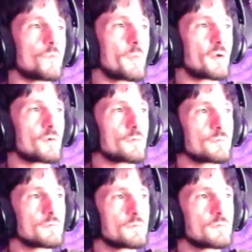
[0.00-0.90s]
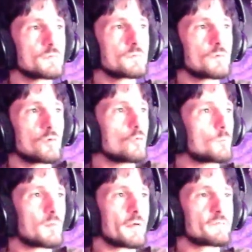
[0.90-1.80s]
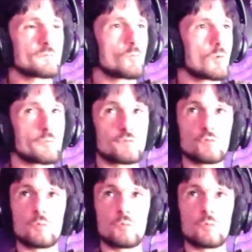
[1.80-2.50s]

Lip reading: No matter who plays and what we do.